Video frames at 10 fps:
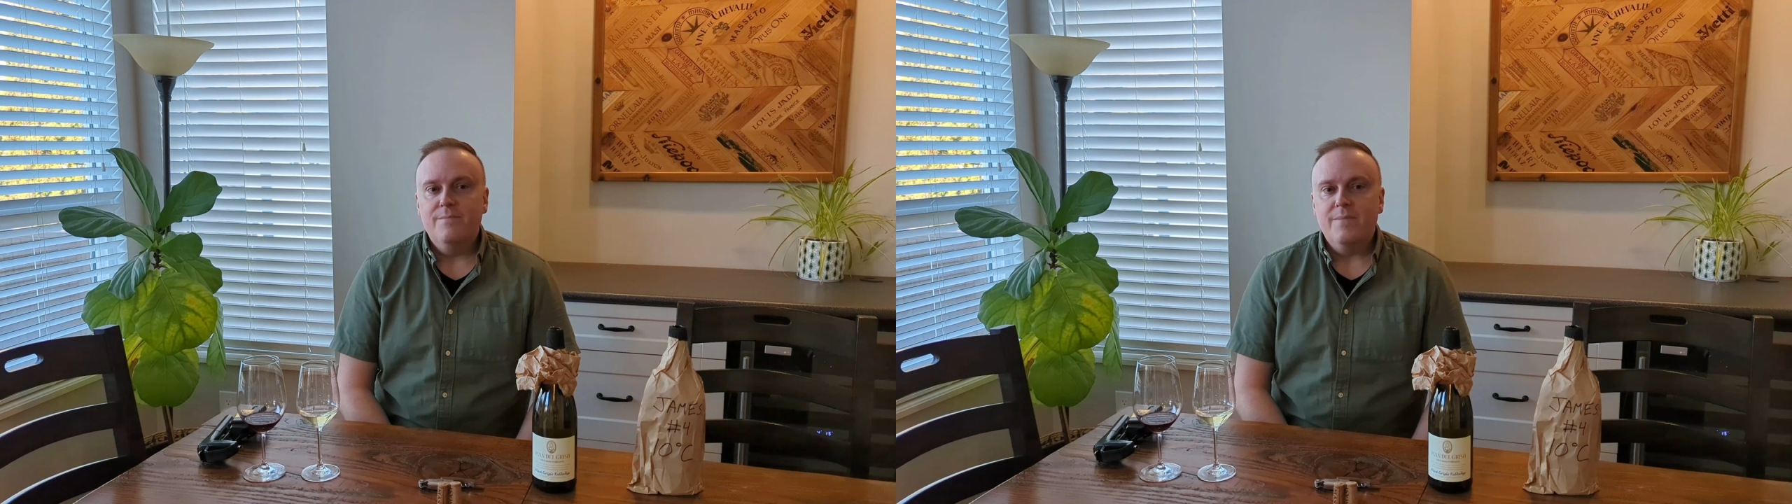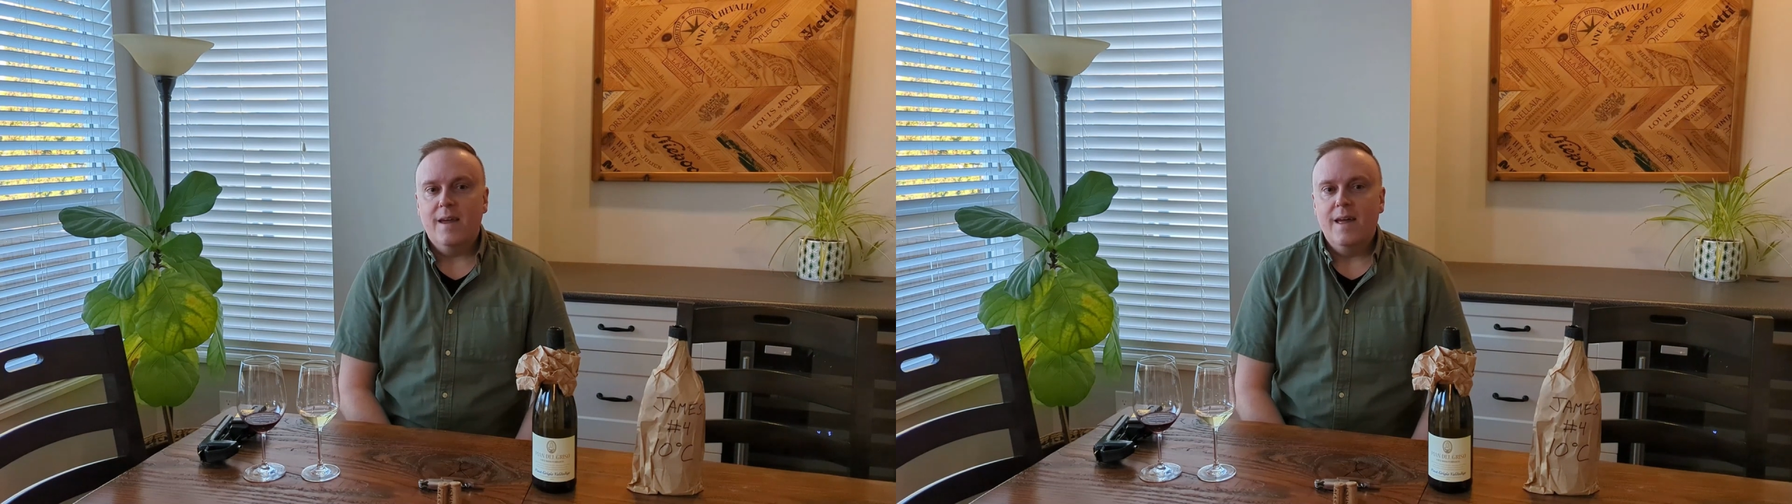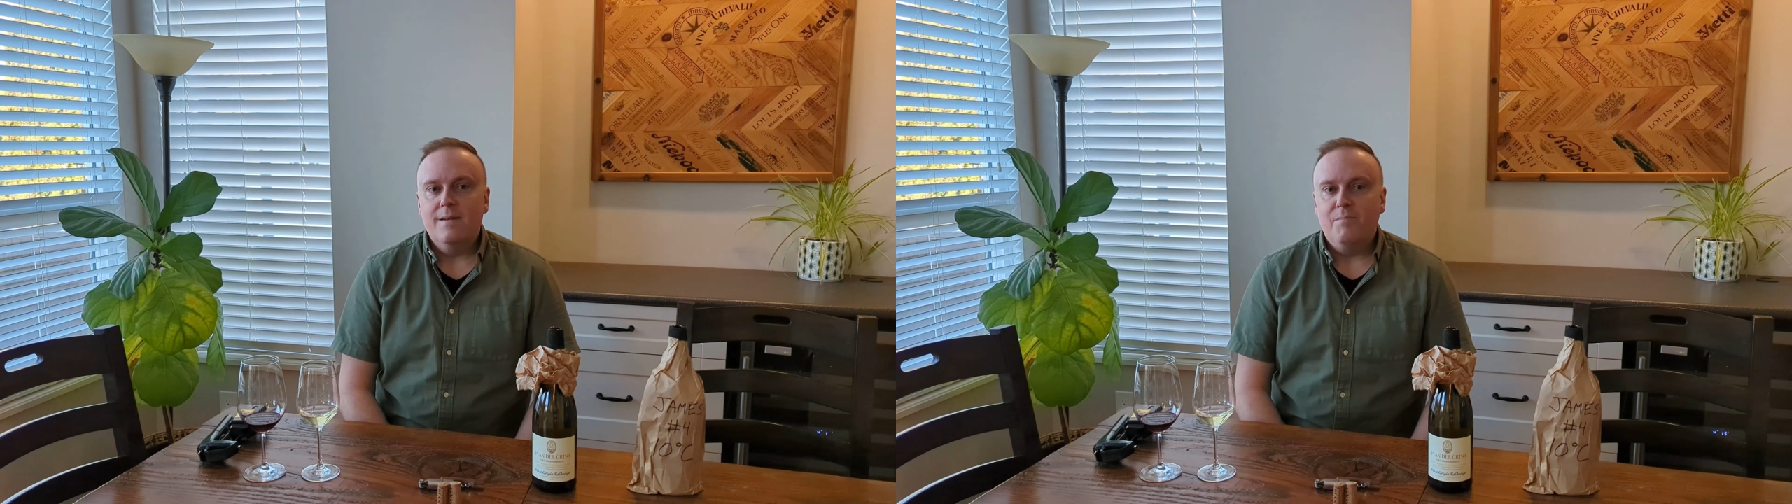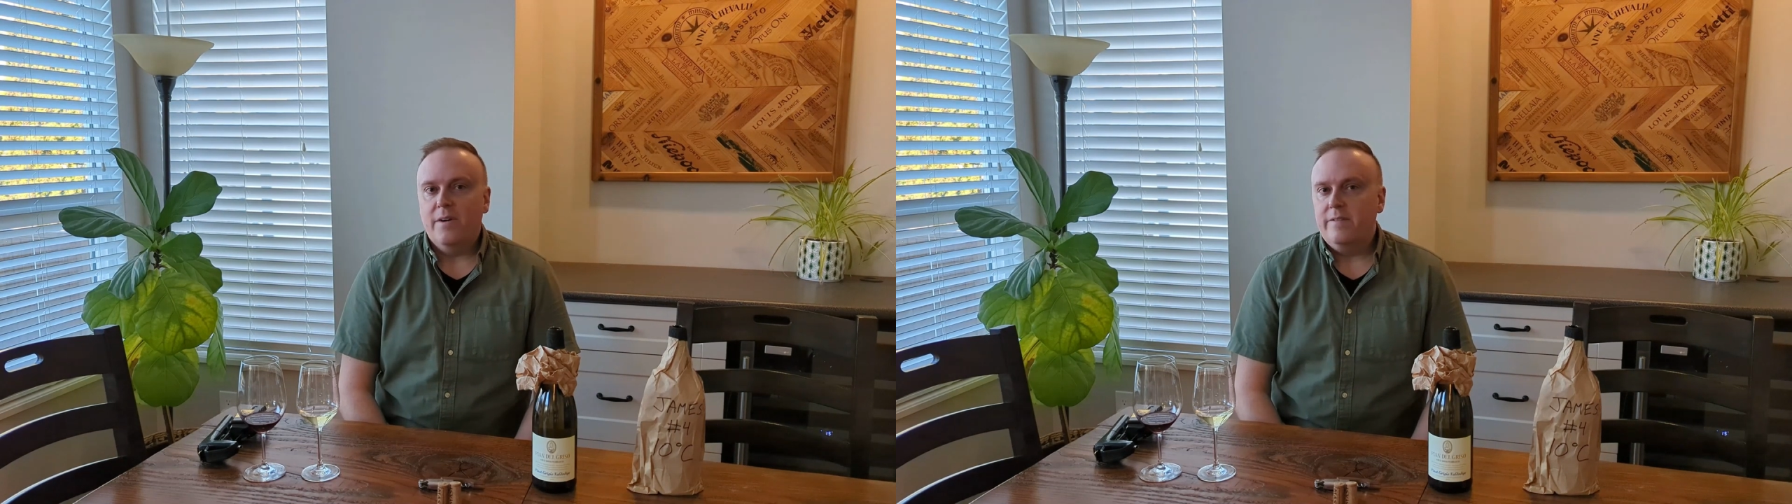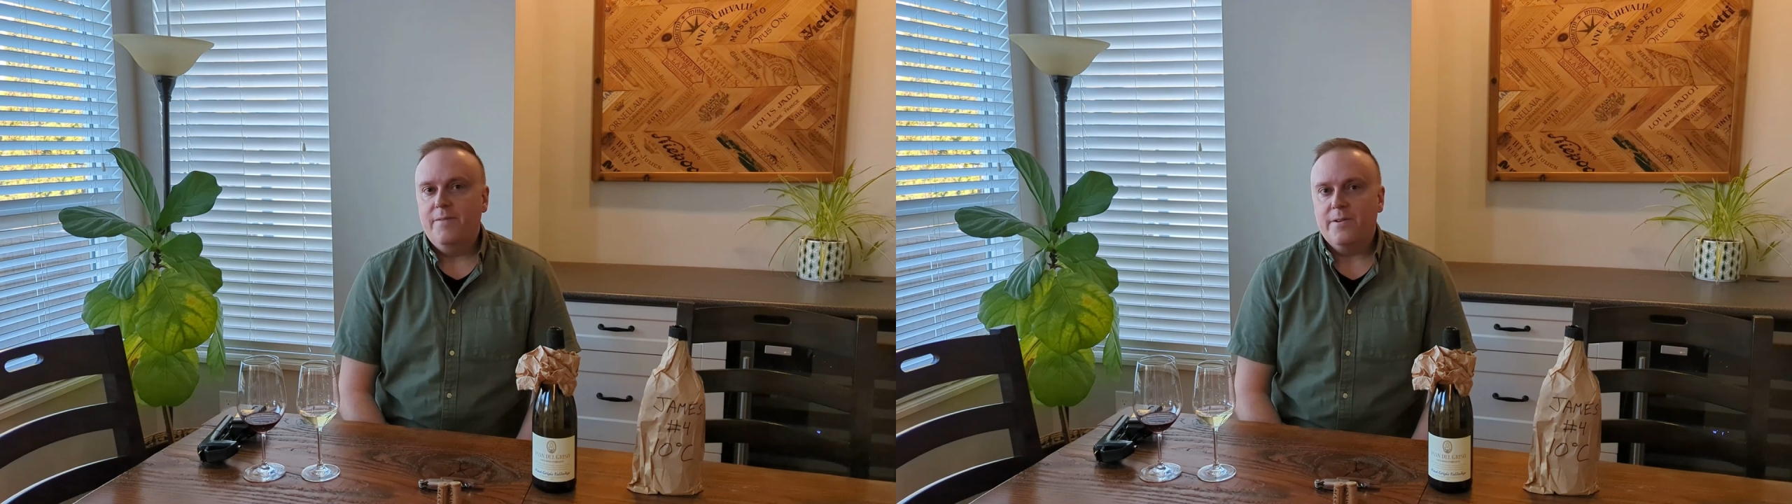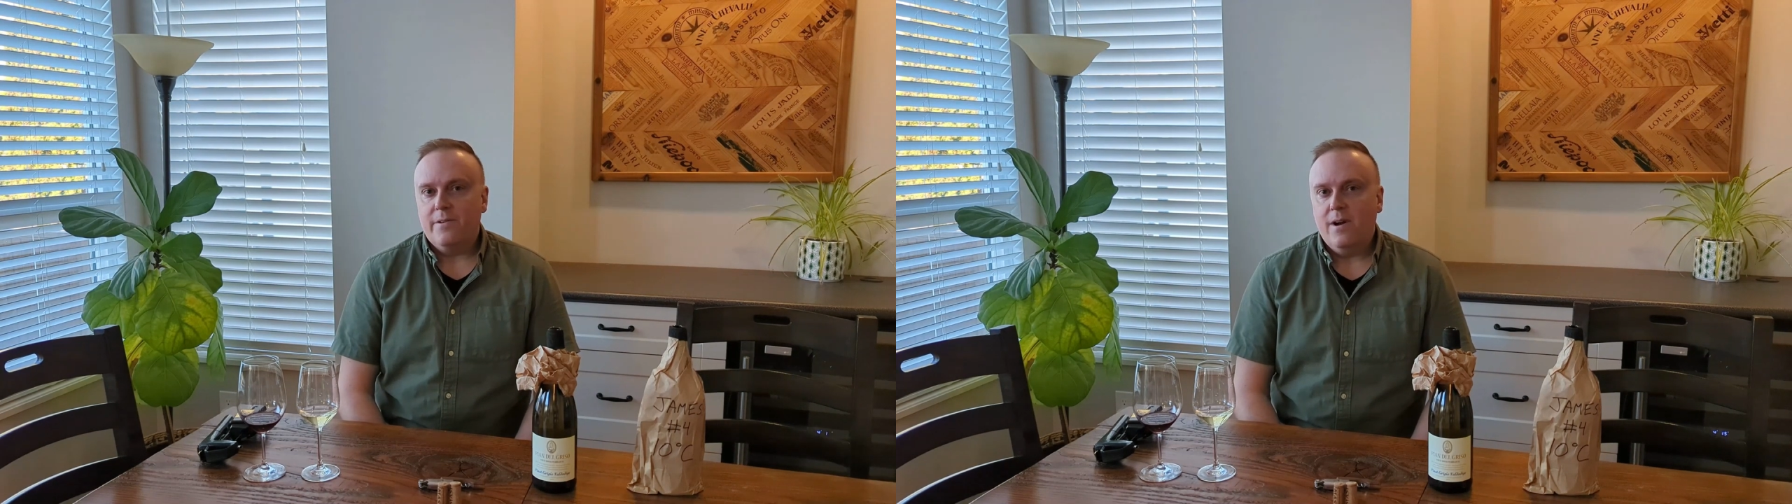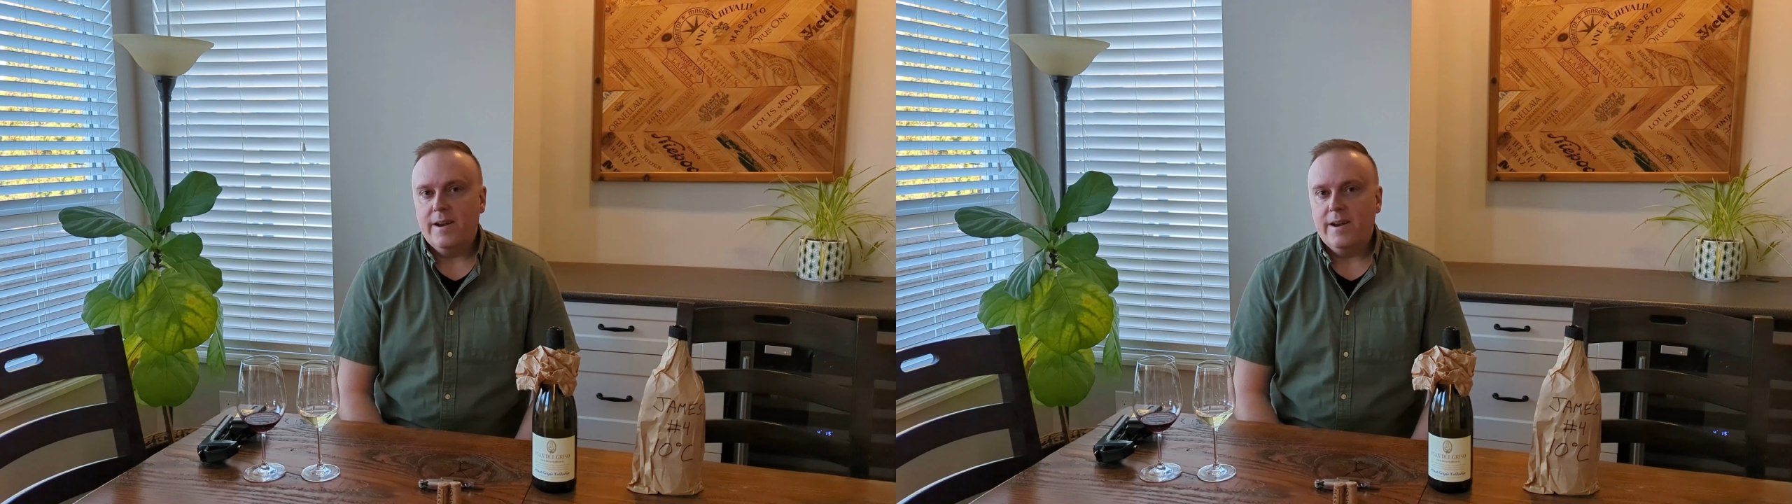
And Bossi Fedregati